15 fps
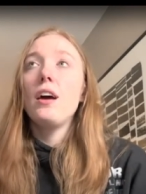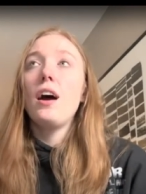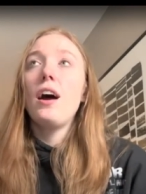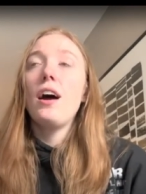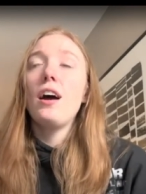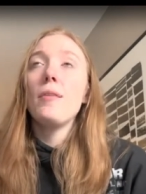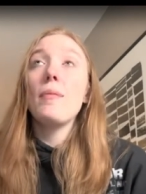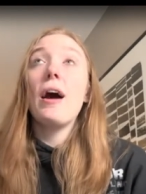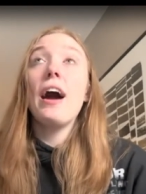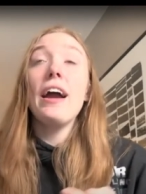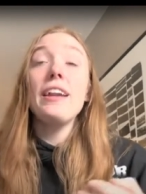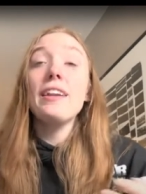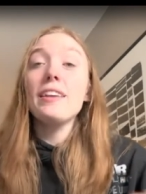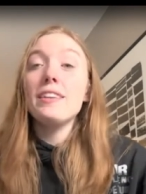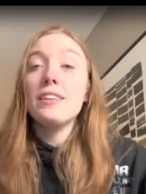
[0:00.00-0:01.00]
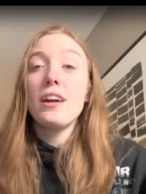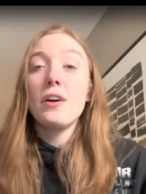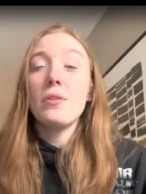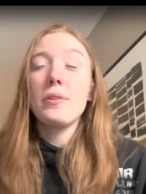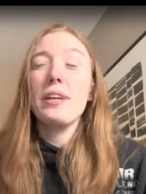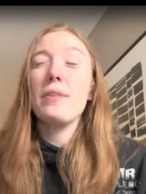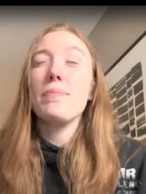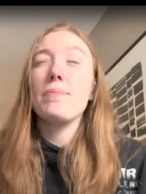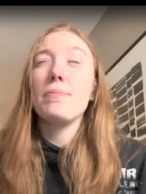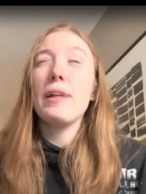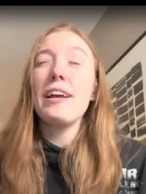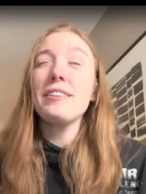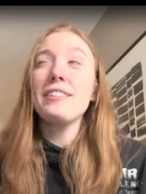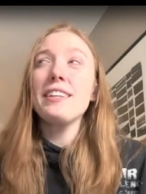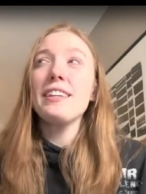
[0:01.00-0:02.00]
I didn't know,
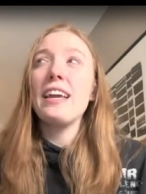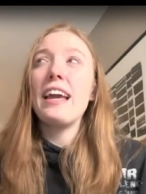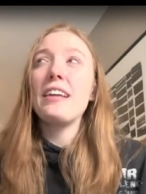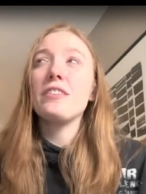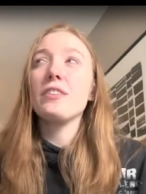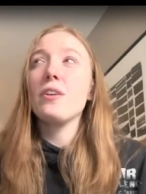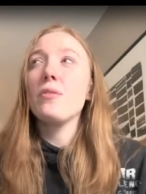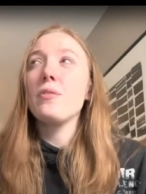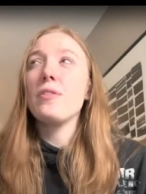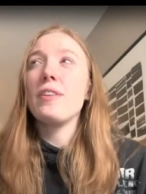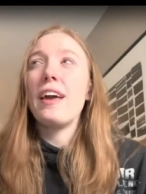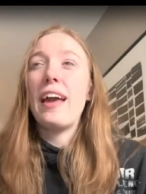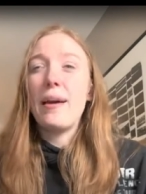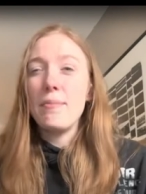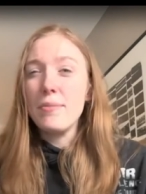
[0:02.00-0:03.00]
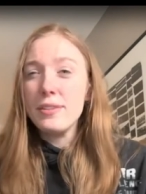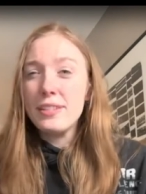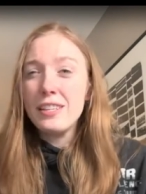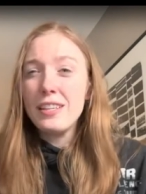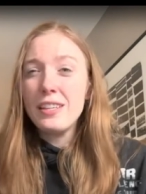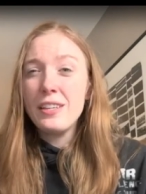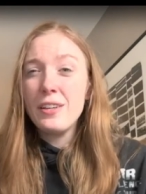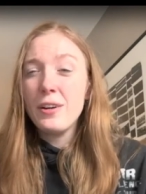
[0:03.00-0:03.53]
Blessing had to go to the embassy.